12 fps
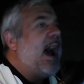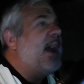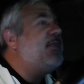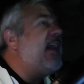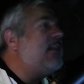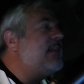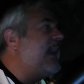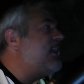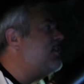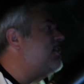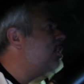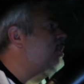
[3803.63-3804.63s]
I think that,
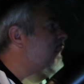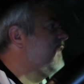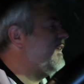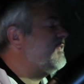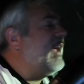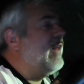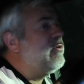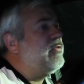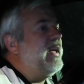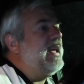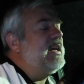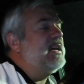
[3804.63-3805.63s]
you know, I think the other
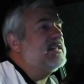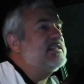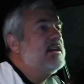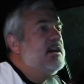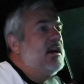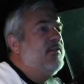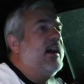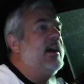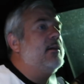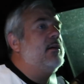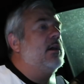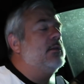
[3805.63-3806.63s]
thing is
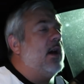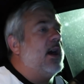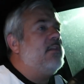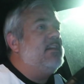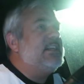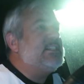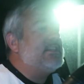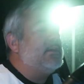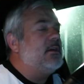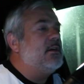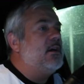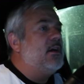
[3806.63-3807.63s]
that a lot of these,
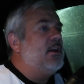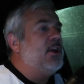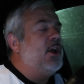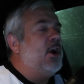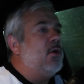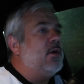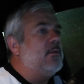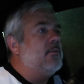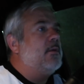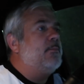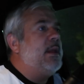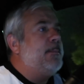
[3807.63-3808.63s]
you know,
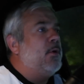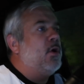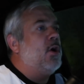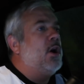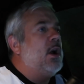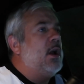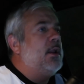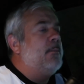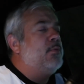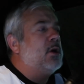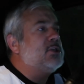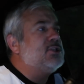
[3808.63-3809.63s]
people on
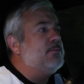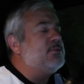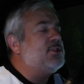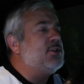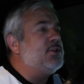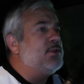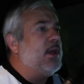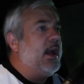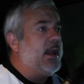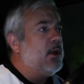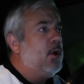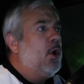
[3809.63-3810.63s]
BookTube too,
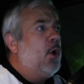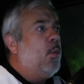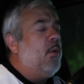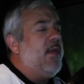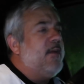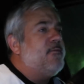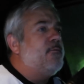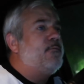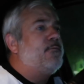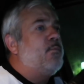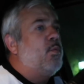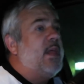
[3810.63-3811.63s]
like when they
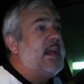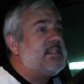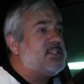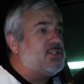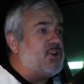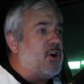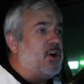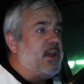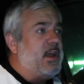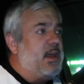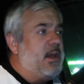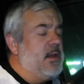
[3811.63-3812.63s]
when they
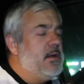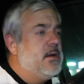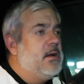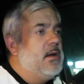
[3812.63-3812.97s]
started,